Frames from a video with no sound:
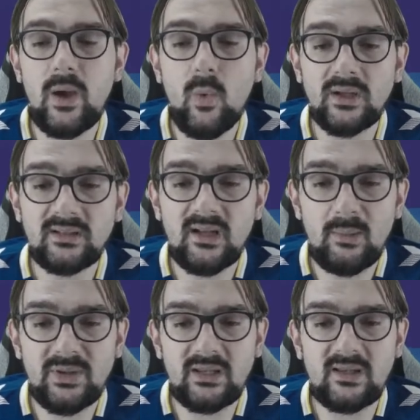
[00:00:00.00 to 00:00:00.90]
I wanted to
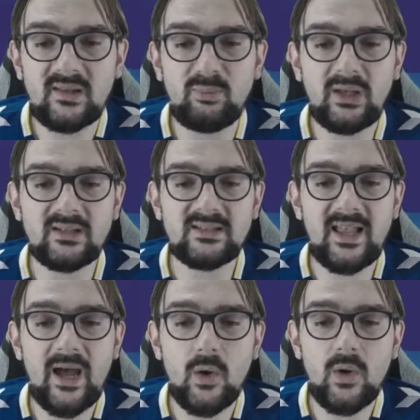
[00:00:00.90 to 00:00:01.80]
update this because
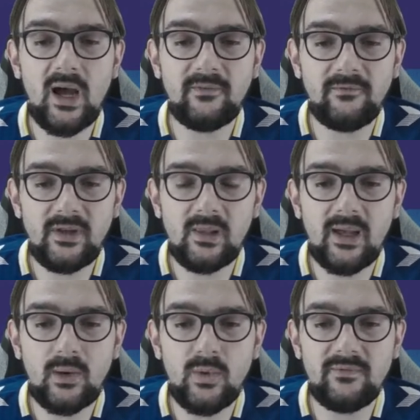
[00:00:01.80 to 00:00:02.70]
now I feel
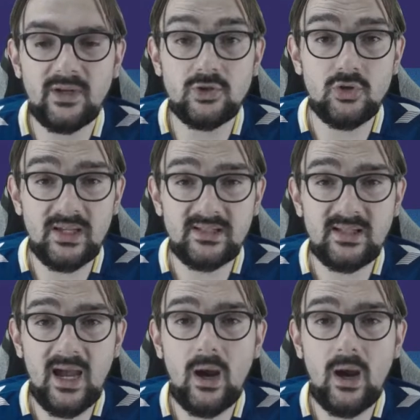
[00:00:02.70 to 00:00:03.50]
like we've addressed